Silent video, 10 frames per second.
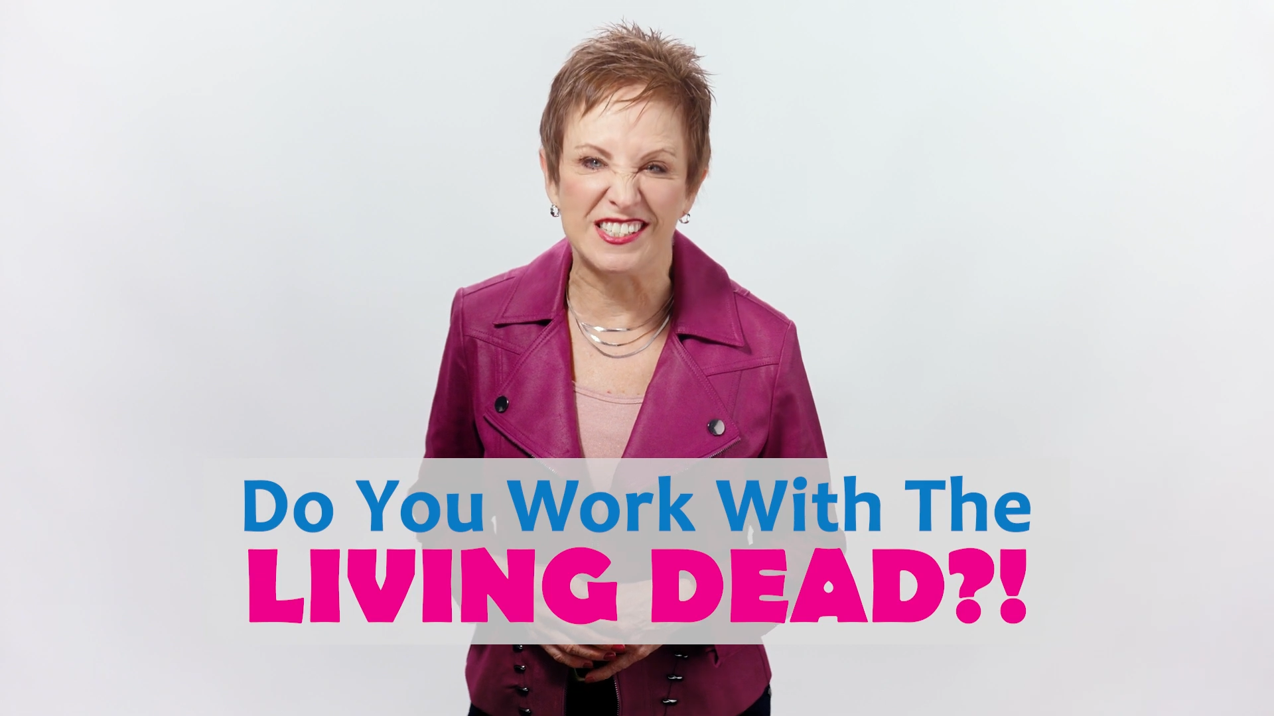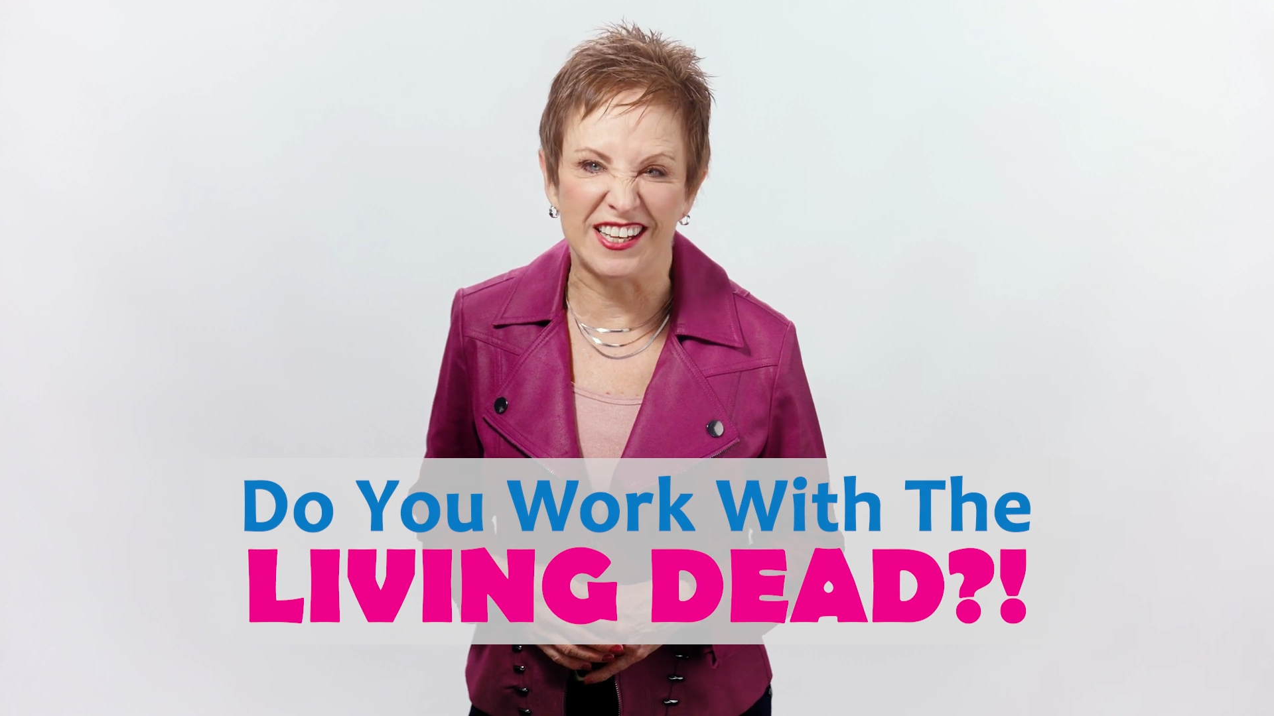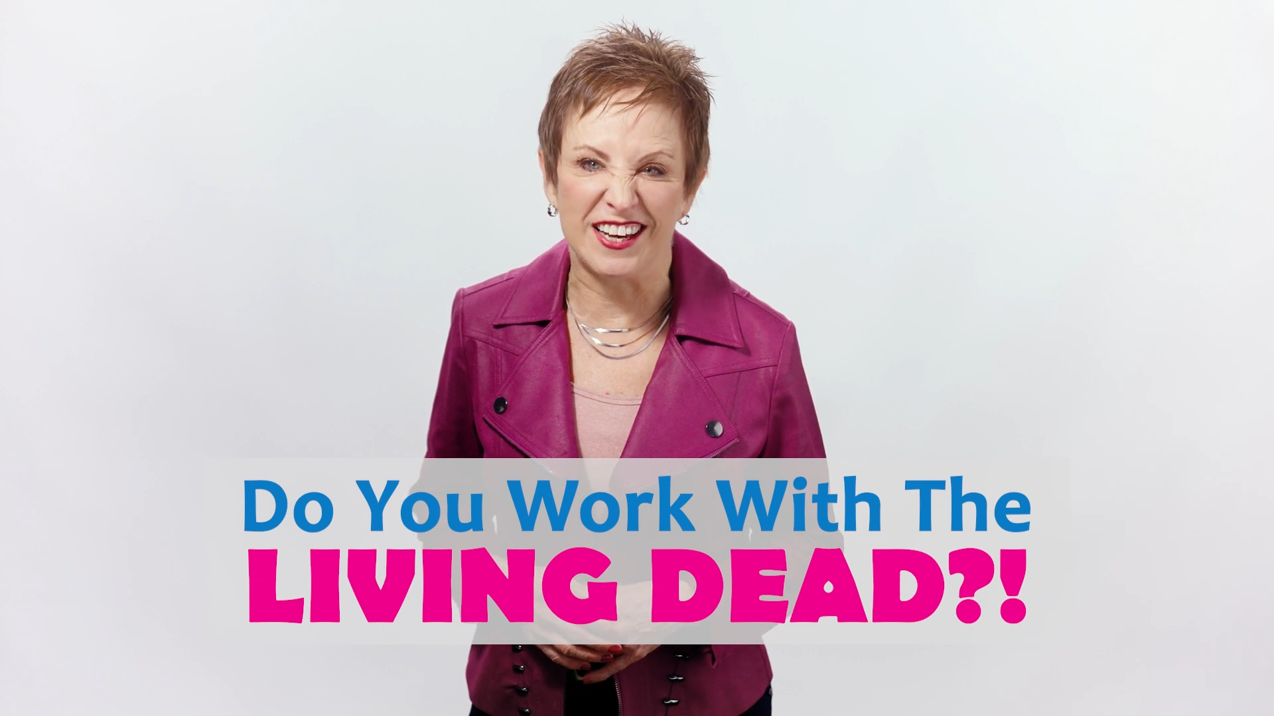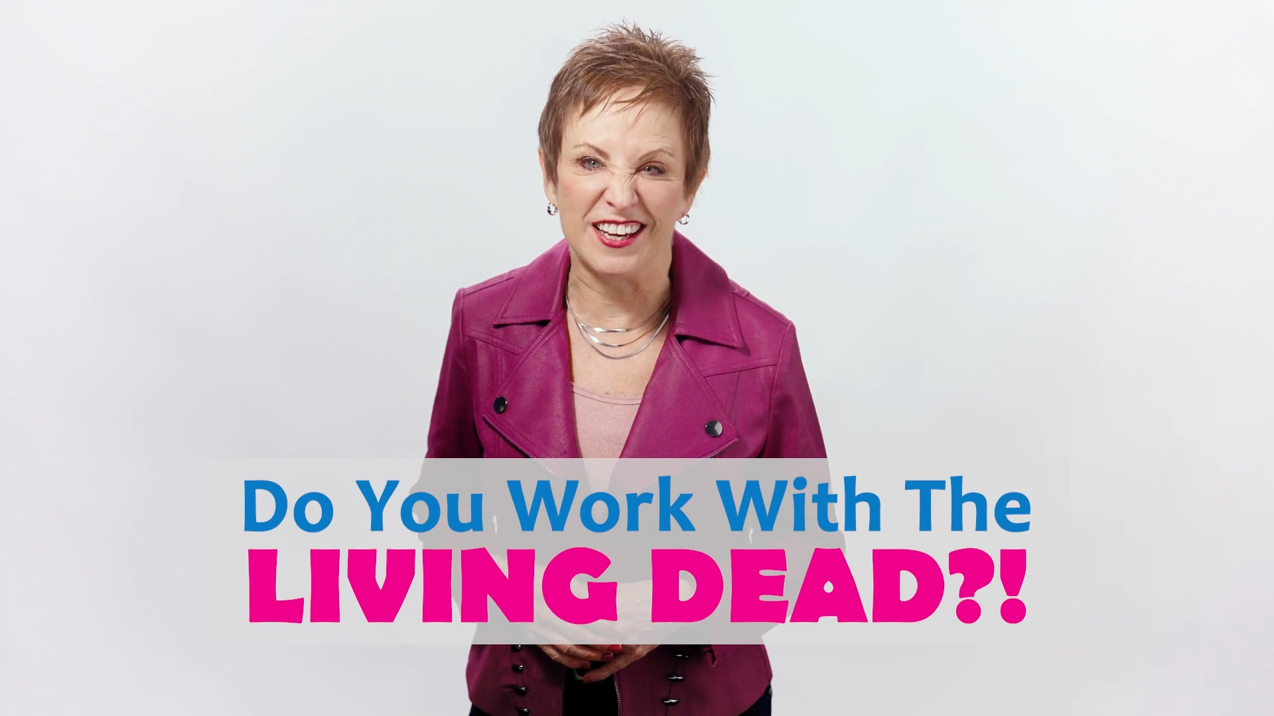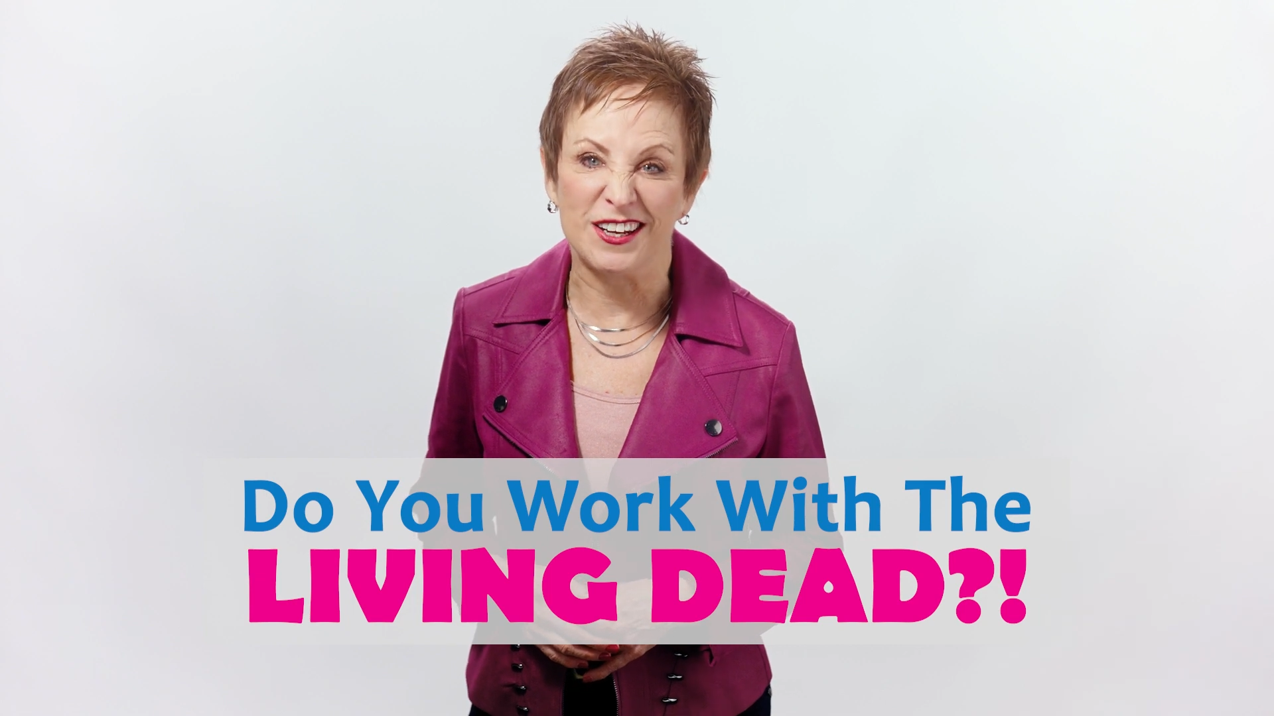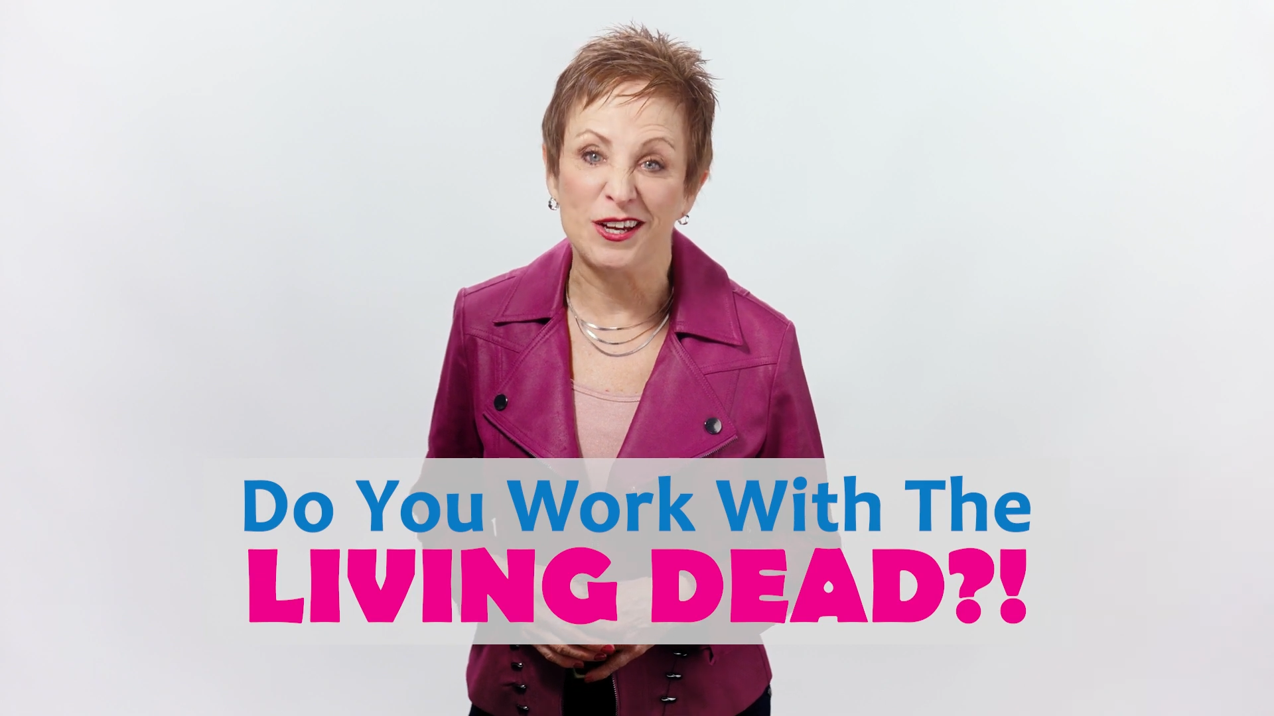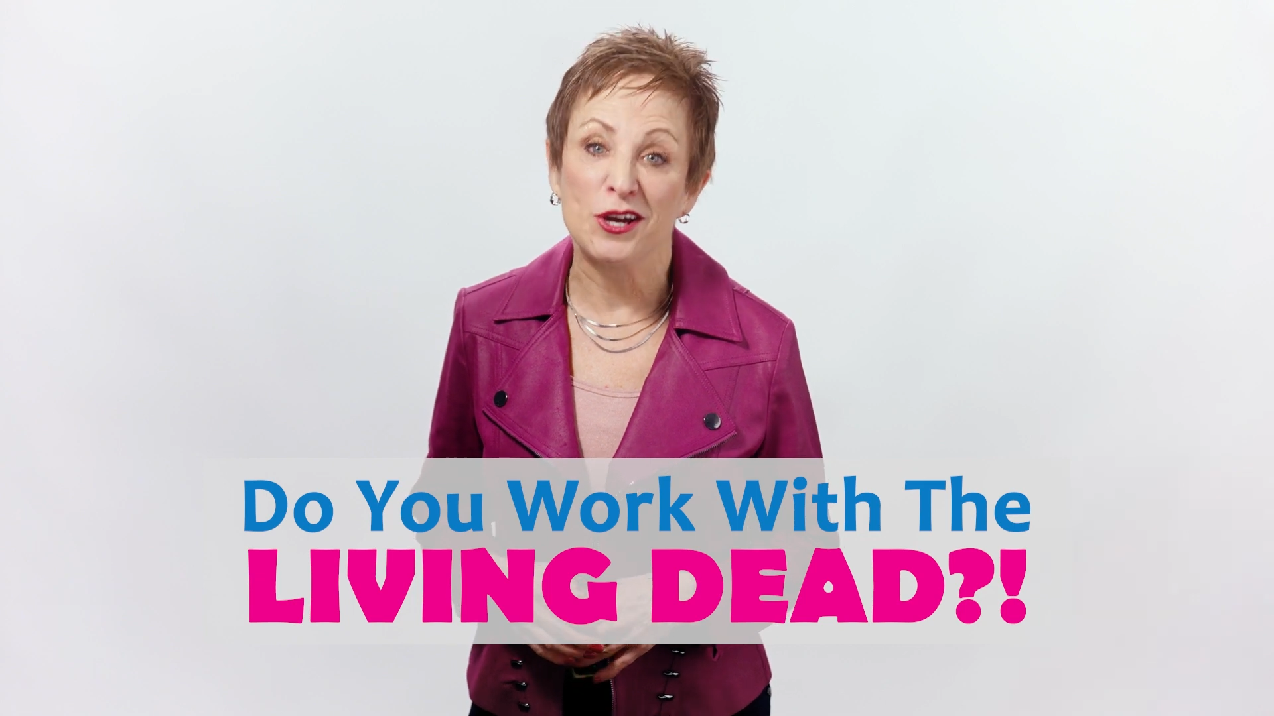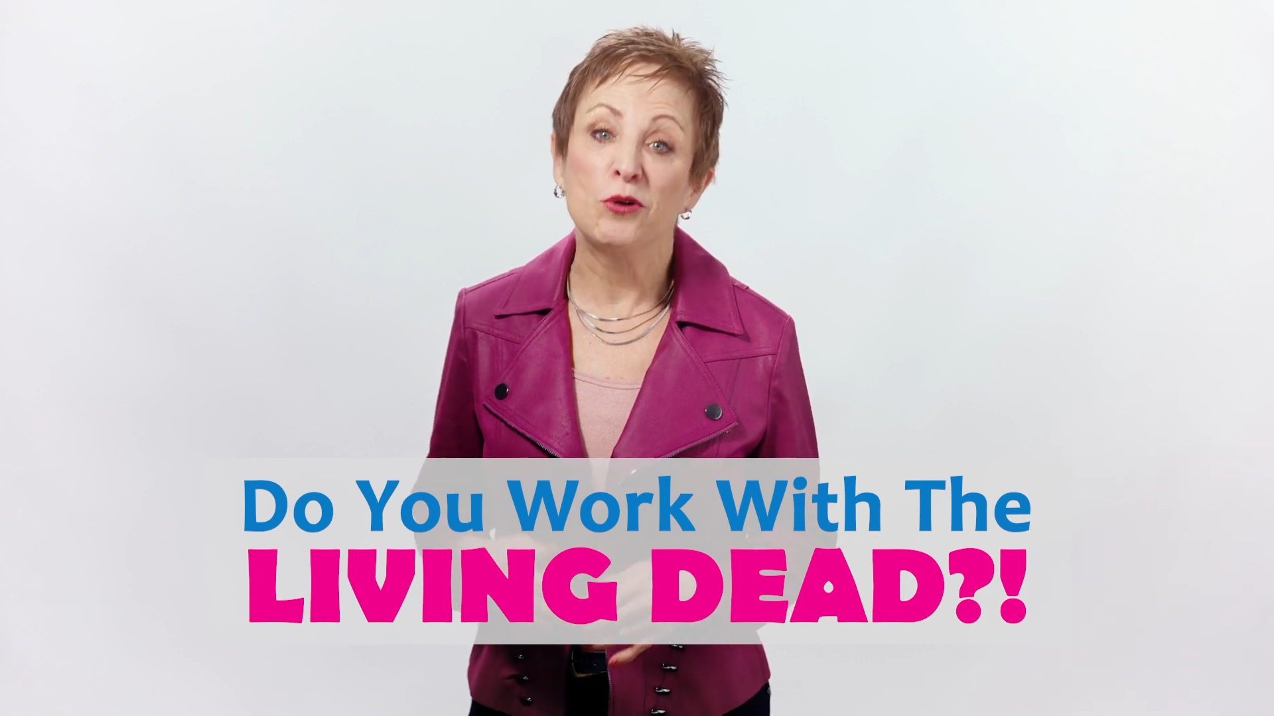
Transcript: Dead?